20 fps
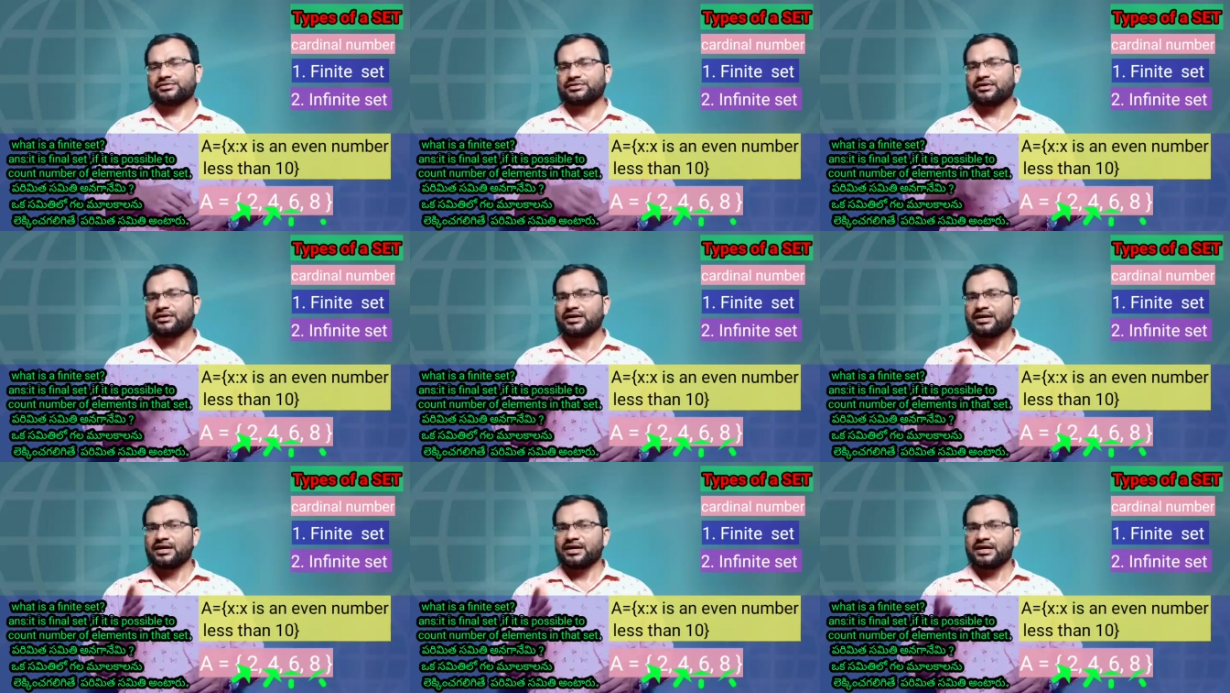
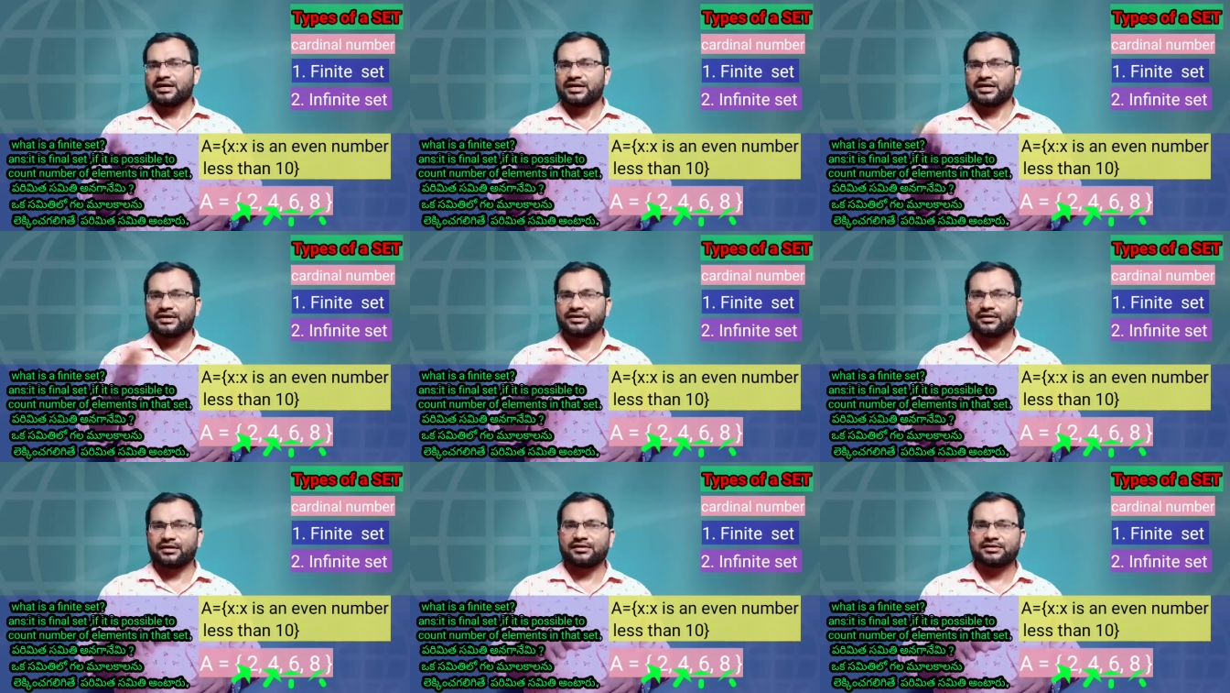So
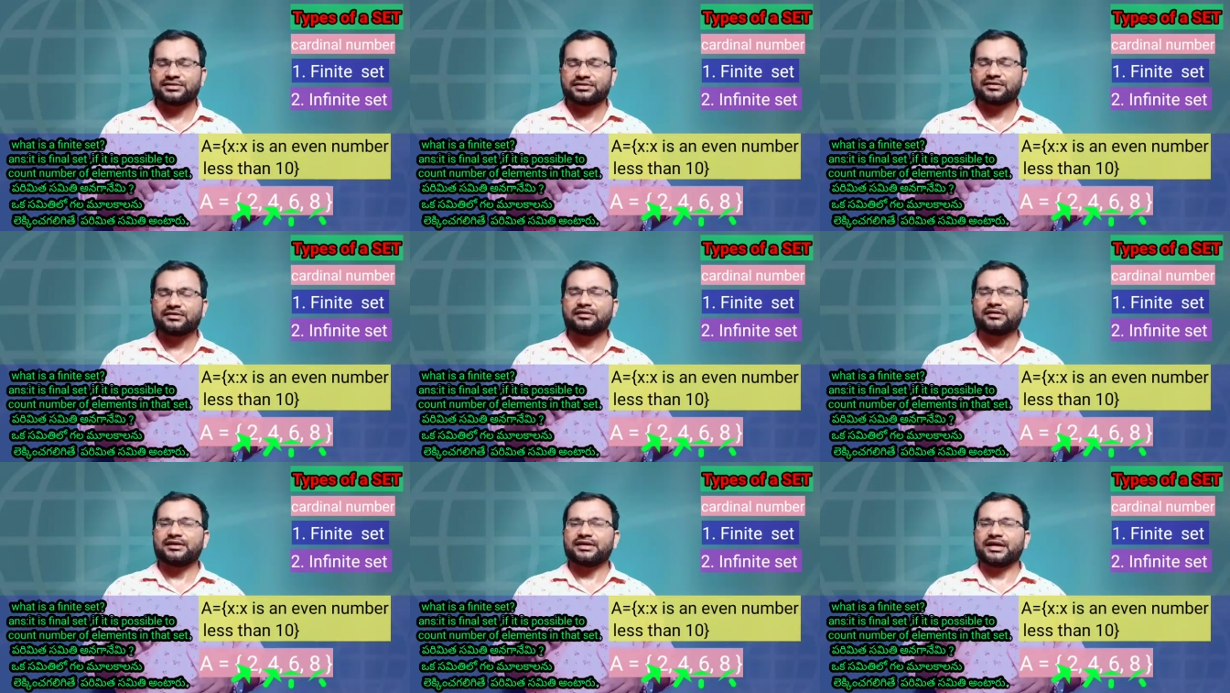here
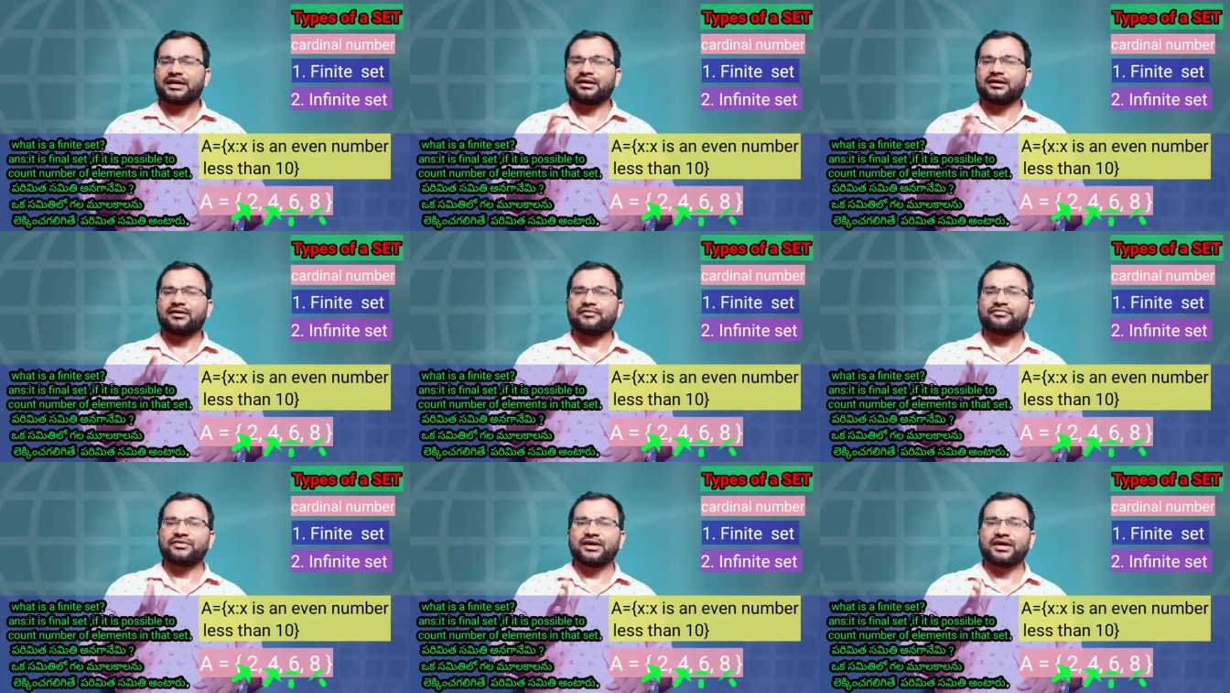also
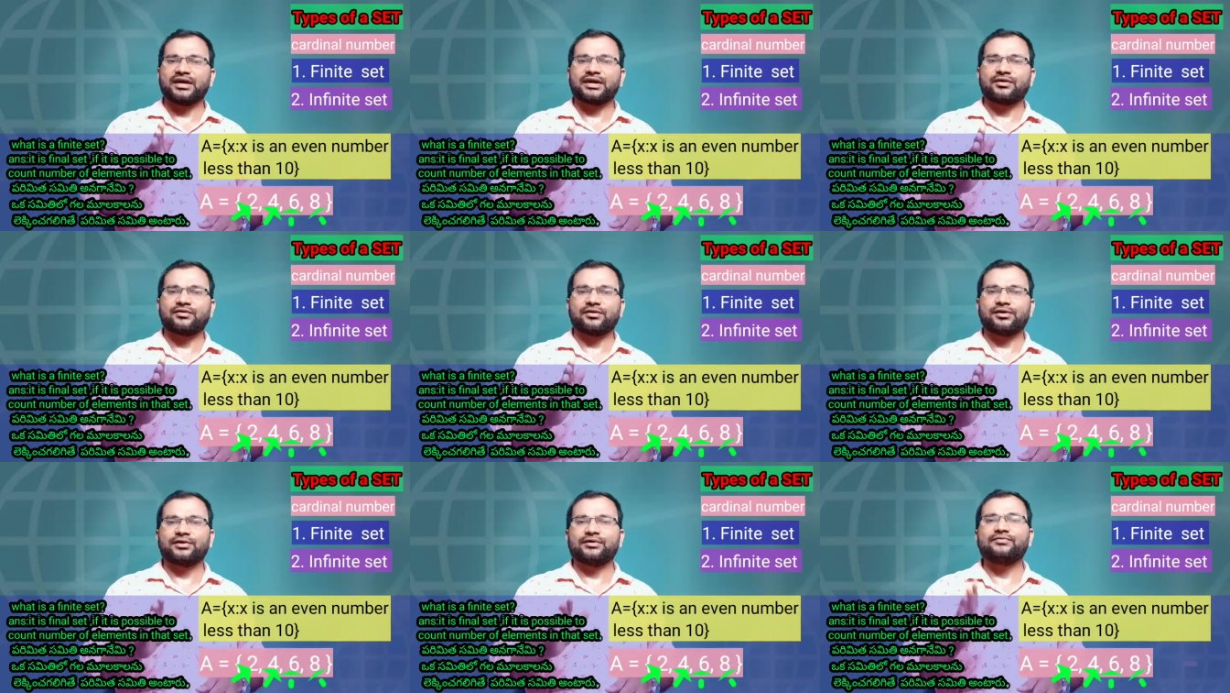n of a
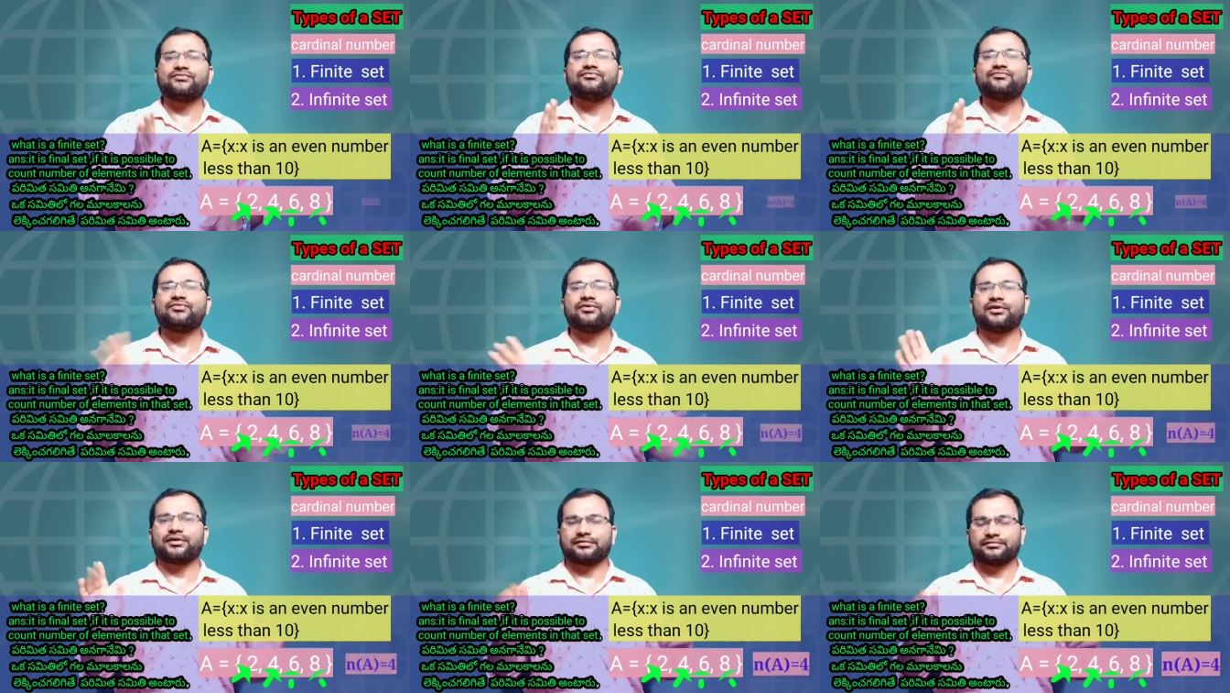equal to
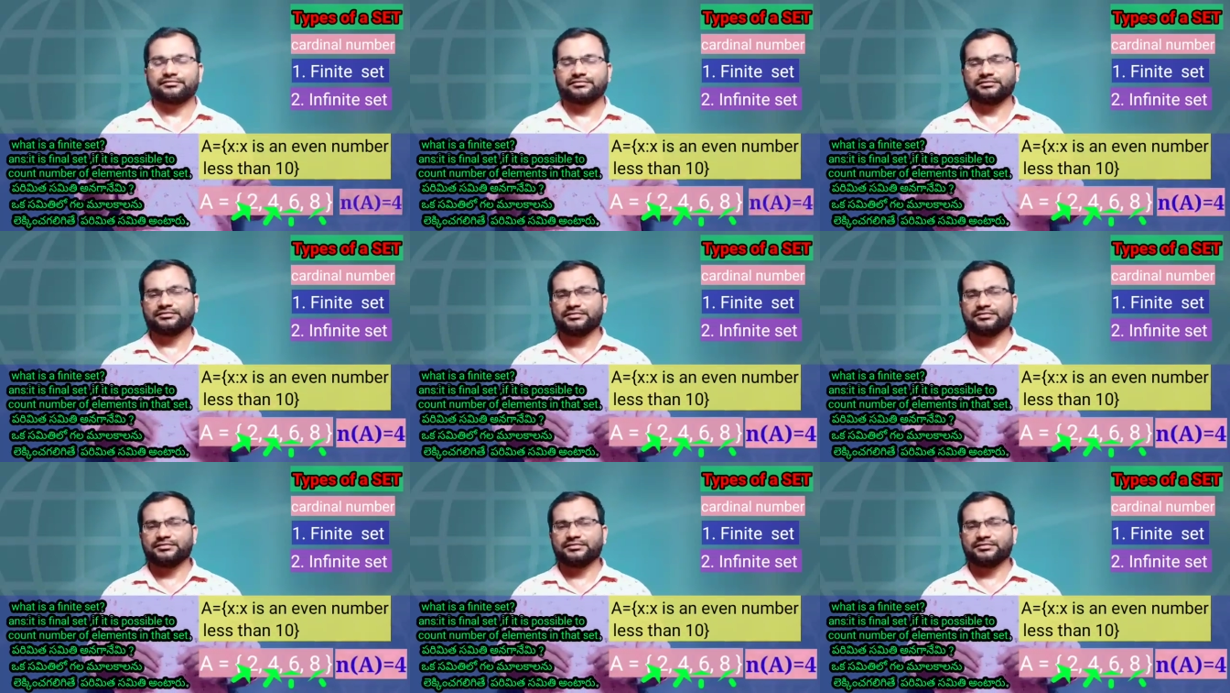4.